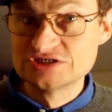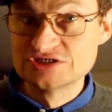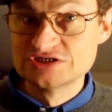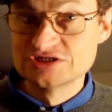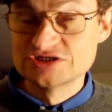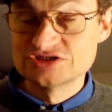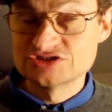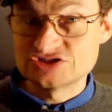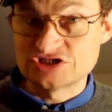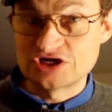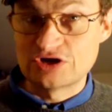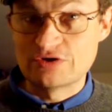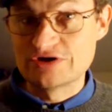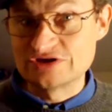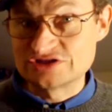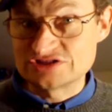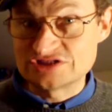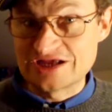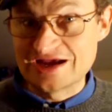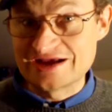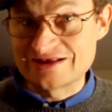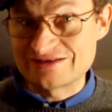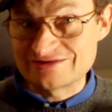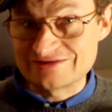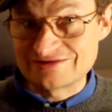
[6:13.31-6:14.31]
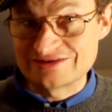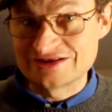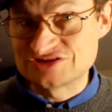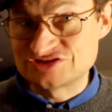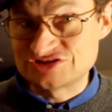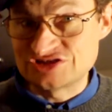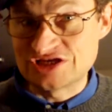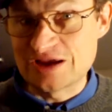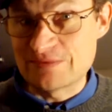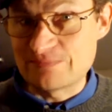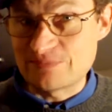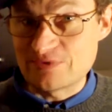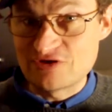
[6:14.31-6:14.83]
So it's like the
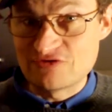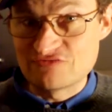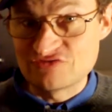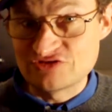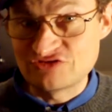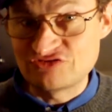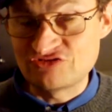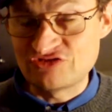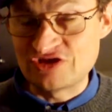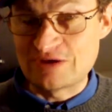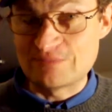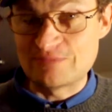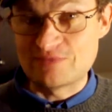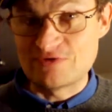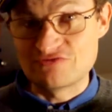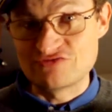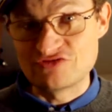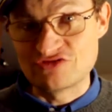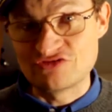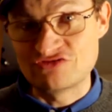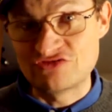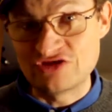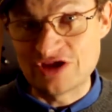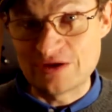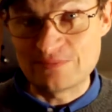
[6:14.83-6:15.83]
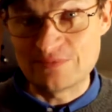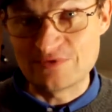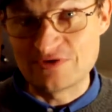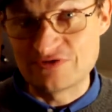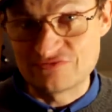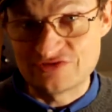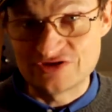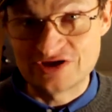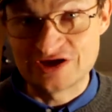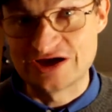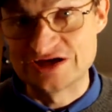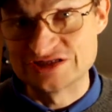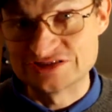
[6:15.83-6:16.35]
tip of the tip of the tip of
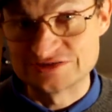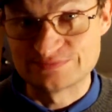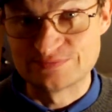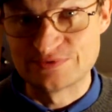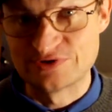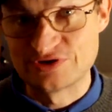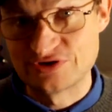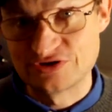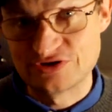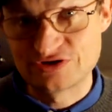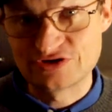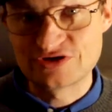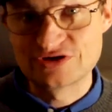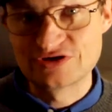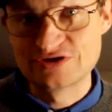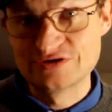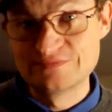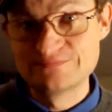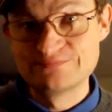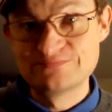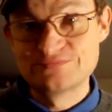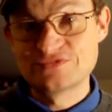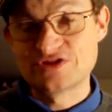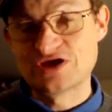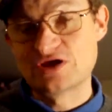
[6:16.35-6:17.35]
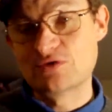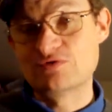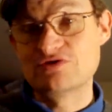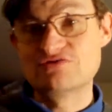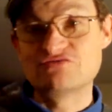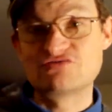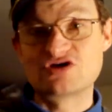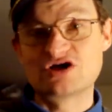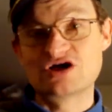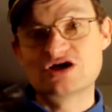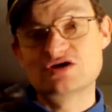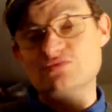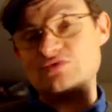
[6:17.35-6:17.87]
the iceberg, and we've
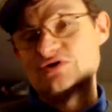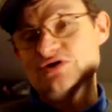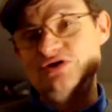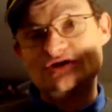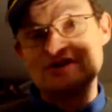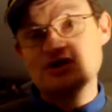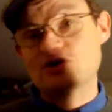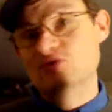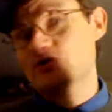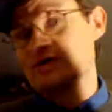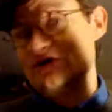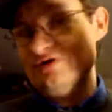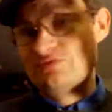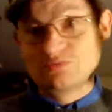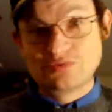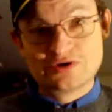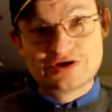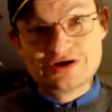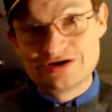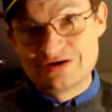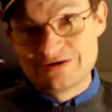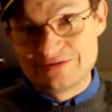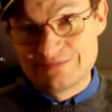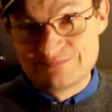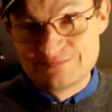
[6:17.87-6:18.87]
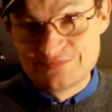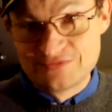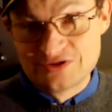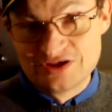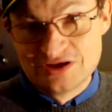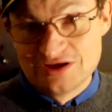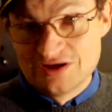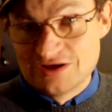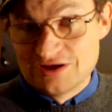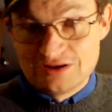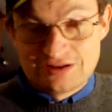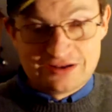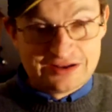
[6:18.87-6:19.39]
got we you know we, we're
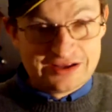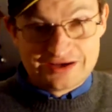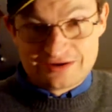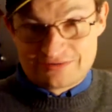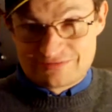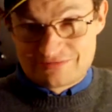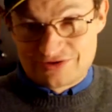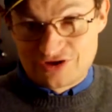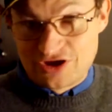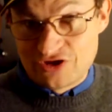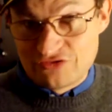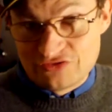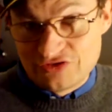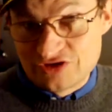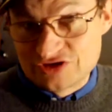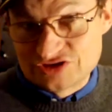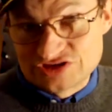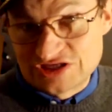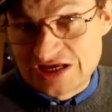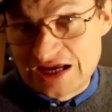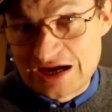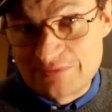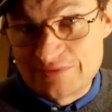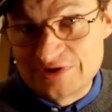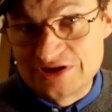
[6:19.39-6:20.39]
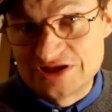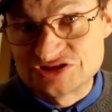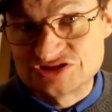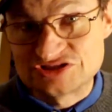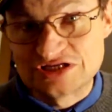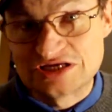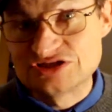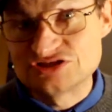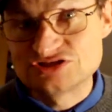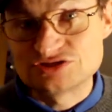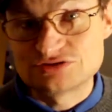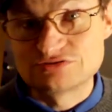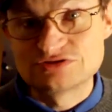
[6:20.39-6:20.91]
like God knows how many
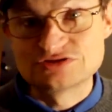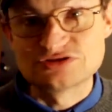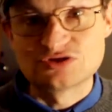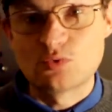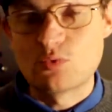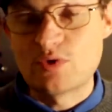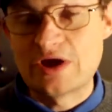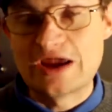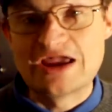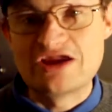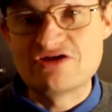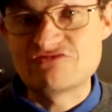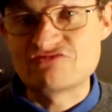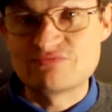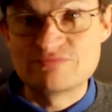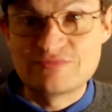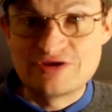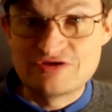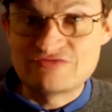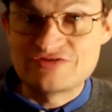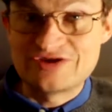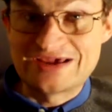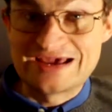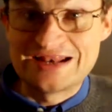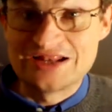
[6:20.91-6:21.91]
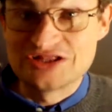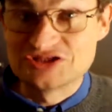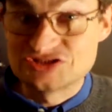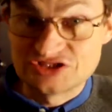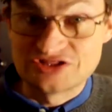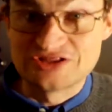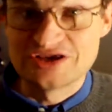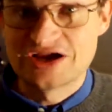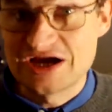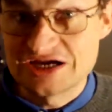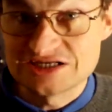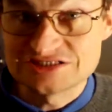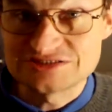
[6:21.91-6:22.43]
centuries away from even getting to
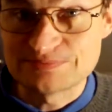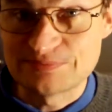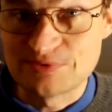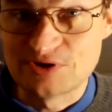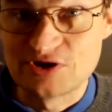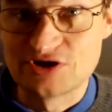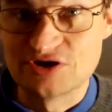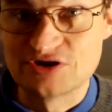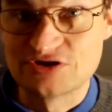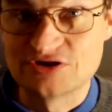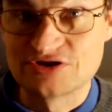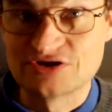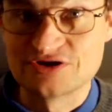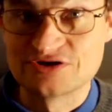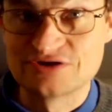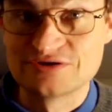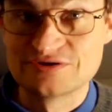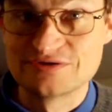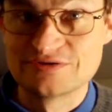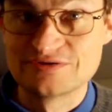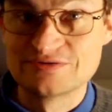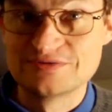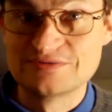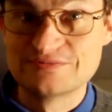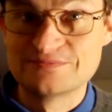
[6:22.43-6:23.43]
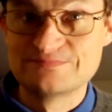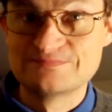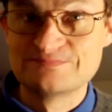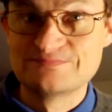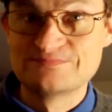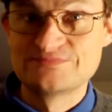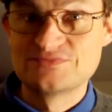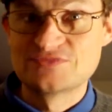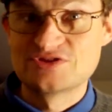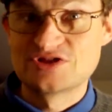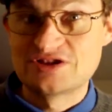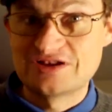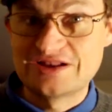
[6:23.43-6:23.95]
the iceberg,
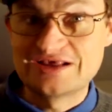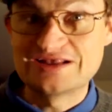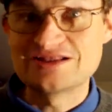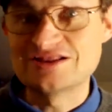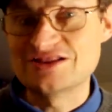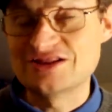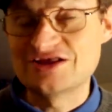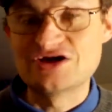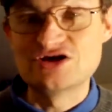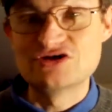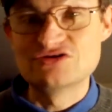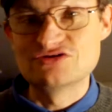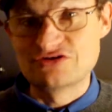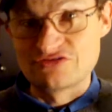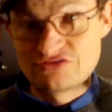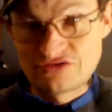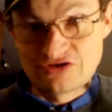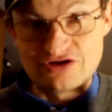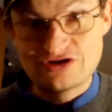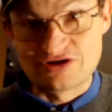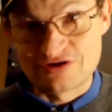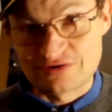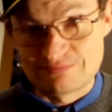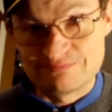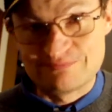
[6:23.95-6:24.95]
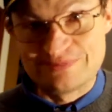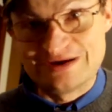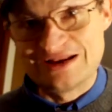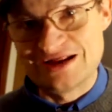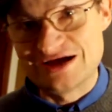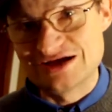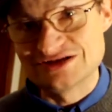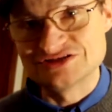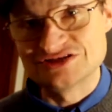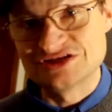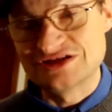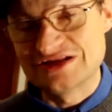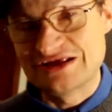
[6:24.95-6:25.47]
let alone the dark bit
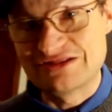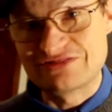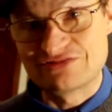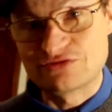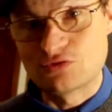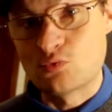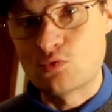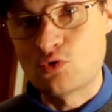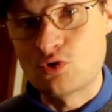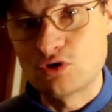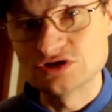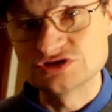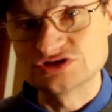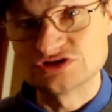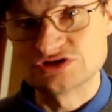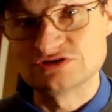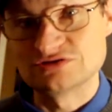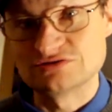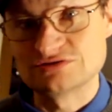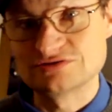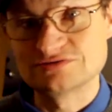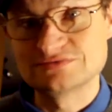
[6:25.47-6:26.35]
underneath the water.